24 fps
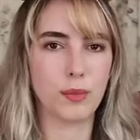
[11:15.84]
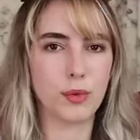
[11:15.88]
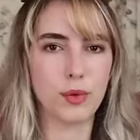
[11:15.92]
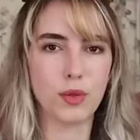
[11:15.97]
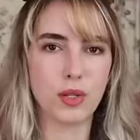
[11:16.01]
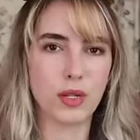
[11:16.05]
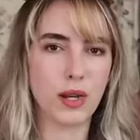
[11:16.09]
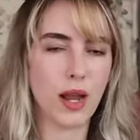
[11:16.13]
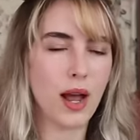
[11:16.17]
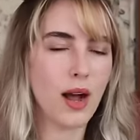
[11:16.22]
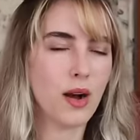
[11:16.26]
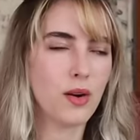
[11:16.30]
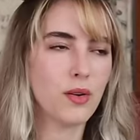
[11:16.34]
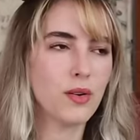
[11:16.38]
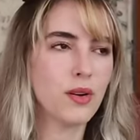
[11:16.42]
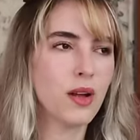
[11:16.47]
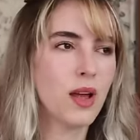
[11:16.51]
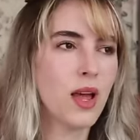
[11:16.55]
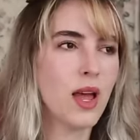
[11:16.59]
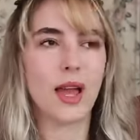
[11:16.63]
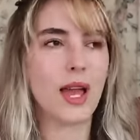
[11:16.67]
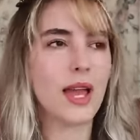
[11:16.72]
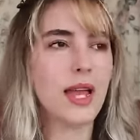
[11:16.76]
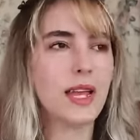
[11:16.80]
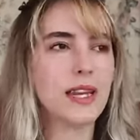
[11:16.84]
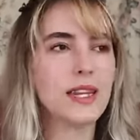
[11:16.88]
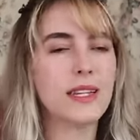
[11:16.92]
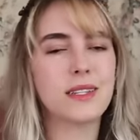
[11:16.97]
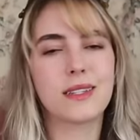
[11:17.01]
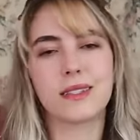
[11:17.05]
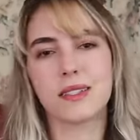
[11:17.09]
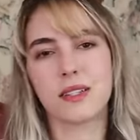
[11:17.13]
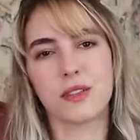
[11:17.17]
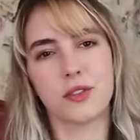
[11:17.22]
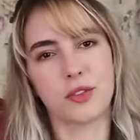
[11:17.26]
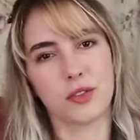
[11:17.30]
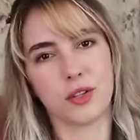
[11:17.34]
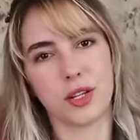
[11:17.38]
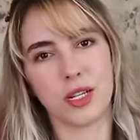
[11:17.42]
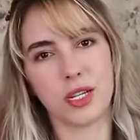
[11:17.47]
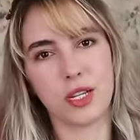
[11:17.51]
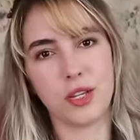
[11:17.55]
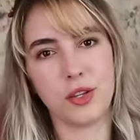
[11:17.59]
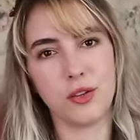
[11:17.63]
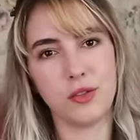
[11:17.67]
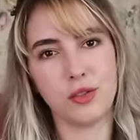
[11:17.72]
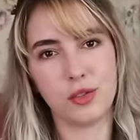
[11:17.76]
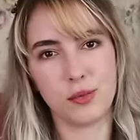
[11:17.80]
to pull it out. And it doesn't look like
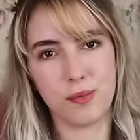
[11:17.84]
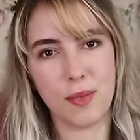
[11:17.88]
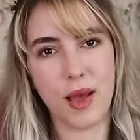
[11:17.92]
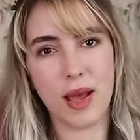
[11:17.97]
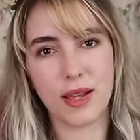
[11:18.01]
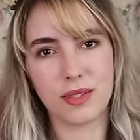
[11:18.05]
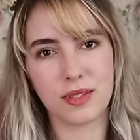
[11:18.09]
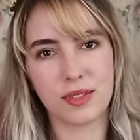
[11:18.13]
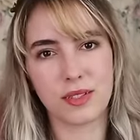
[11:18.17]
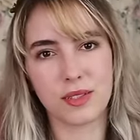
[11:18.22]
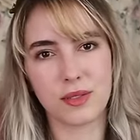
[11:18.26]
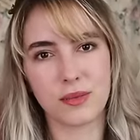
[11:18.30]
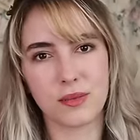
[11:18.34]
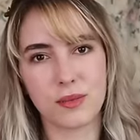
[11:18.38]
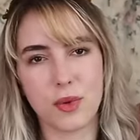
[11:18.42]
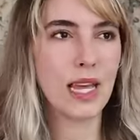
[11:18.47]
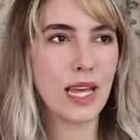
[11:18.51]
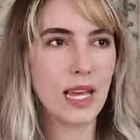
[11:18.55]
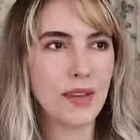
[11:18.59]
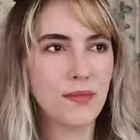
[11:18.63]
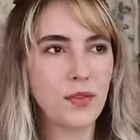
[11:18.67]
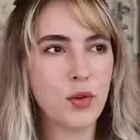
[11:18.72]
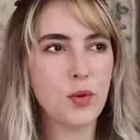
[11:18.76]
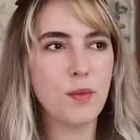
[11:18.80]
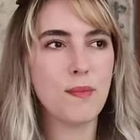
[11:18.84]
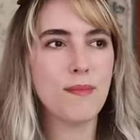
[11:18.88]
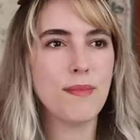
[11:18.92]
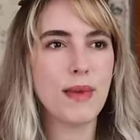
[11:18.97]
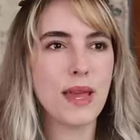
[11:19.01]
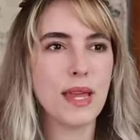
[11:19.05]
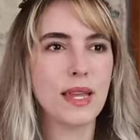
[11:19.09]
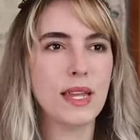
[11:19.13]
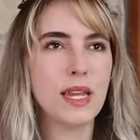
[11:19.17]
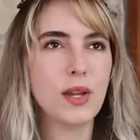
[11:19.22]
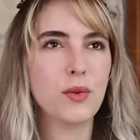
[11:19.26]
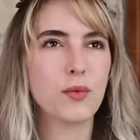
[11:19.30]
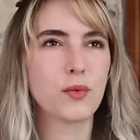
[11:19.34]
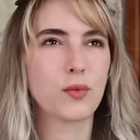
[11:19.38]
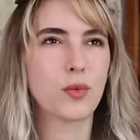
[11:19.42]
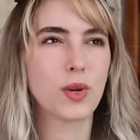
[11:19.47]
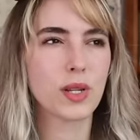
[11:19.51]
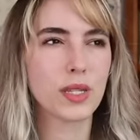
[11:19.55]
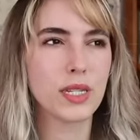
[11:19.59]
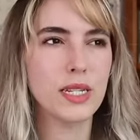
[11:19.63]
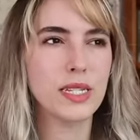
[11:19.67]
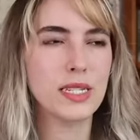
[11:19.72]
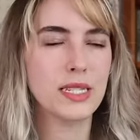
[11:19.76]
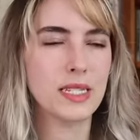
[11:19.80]
a huge mess. If you make it
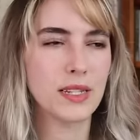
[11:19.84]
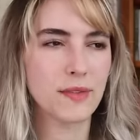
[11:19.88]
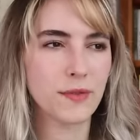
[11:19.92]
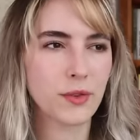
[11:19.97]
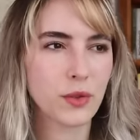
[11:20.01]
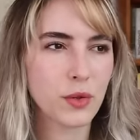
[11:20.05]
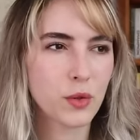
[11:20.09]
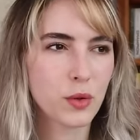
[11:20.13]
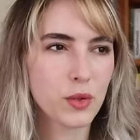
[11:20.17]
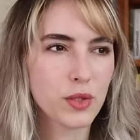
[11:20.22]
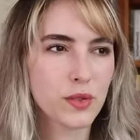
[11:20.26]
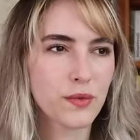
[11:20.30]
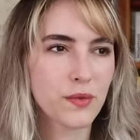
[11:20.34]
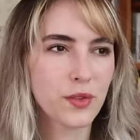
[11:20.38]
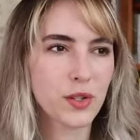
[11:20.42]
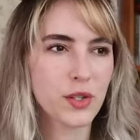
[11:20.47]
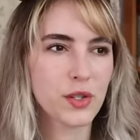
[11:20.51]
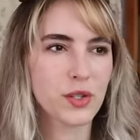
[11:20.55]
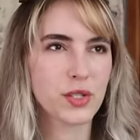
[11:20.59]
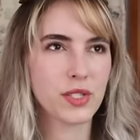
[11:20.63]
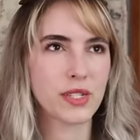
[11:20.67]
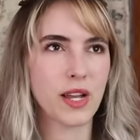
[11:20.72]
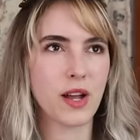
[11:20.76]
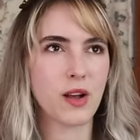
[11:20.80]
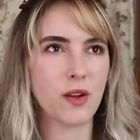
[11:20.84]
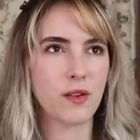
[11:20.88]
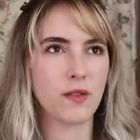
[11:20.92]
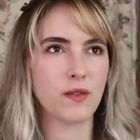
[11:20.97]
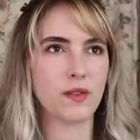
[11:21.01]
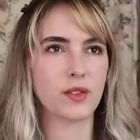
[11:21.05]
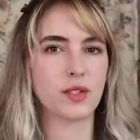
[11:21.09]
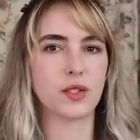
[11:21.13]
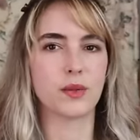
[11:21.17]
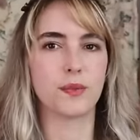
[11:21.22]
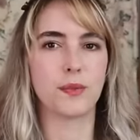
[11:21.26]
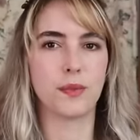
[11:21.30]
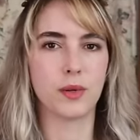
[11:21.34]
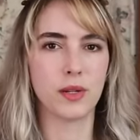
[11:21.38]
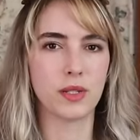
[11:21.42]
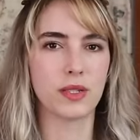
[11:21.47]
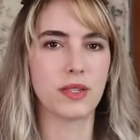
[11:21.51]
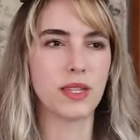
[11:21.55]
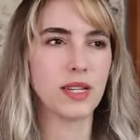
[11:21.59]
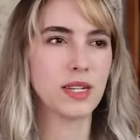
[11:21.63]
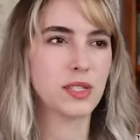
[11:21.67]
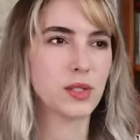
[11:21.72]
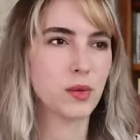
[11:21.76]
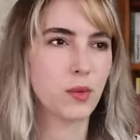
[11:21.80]
really difficult for yourself to
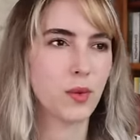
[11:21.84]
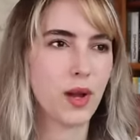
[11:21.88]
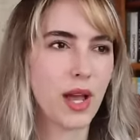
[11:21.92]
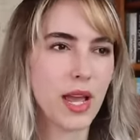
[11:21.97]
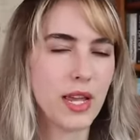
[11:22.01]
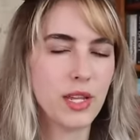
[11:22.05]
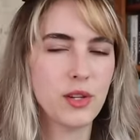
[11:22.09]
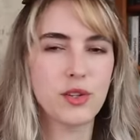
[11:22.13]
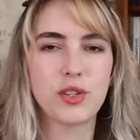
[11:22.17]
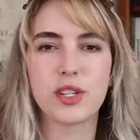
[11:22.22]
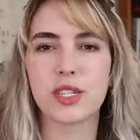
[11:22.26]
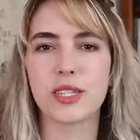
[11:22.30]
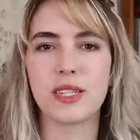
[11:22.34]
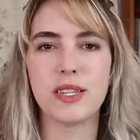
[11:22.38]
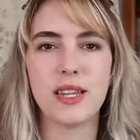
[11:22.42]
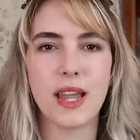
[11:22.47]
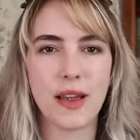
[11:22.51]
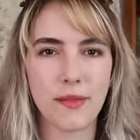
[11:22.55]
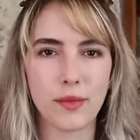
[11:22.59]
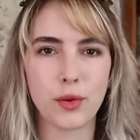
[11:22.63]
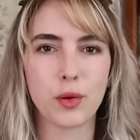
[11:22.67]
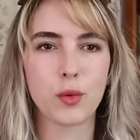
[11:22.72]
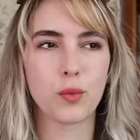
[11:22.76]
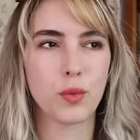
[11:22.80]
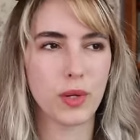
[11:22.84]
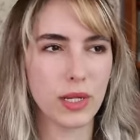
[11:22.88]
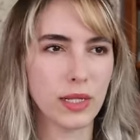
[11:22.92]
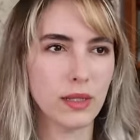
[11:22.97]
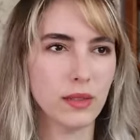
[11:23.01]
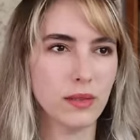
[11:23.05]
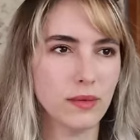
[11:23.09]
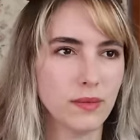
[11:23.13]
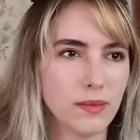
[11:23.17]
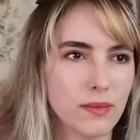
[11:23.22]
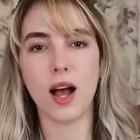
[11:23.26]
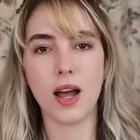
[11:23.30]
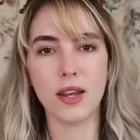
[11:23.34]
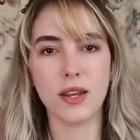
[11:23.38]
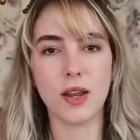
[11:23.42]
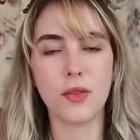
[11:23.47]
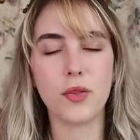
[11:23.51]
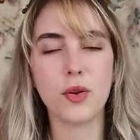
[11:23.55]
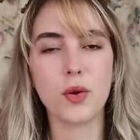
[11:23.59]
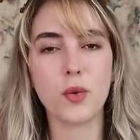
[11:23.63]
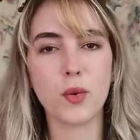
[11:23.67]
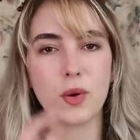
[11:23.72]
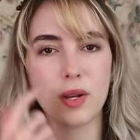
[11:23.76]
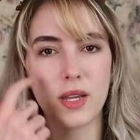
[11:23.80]
put things away, you just never will.
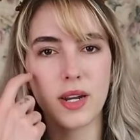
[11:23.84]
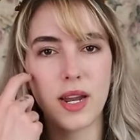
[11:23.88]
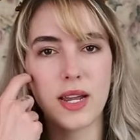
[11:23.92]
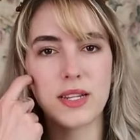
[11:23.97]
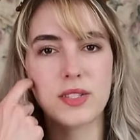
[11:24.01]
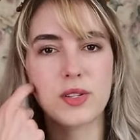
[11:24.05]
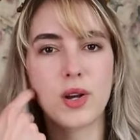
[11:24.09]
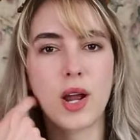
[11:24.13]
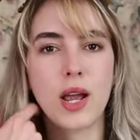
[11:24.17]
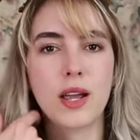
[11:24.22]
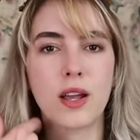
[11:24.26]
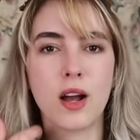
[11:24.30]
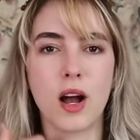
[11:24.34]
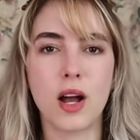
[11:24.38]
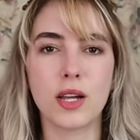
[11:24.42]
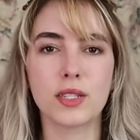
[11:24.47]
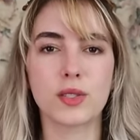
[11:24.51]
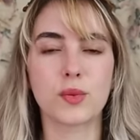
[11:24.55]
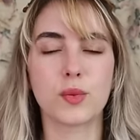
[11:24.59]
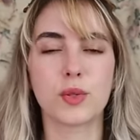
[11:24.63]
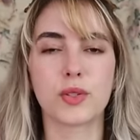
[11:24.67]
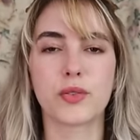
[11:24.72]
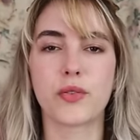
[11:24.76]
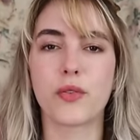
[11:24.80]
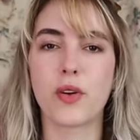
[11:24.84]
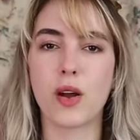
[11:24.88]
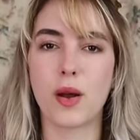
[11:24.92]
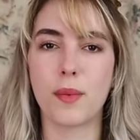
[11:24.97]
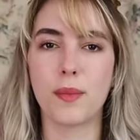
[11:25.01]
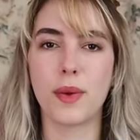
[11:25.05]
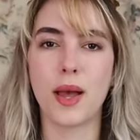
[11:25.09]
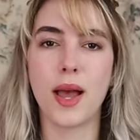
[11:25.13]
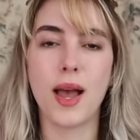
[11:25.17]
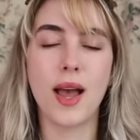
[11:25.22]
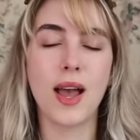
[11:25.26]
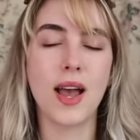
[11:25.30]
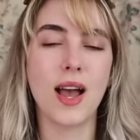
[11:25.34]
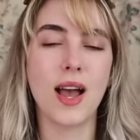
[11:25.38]
Another organizer I got was from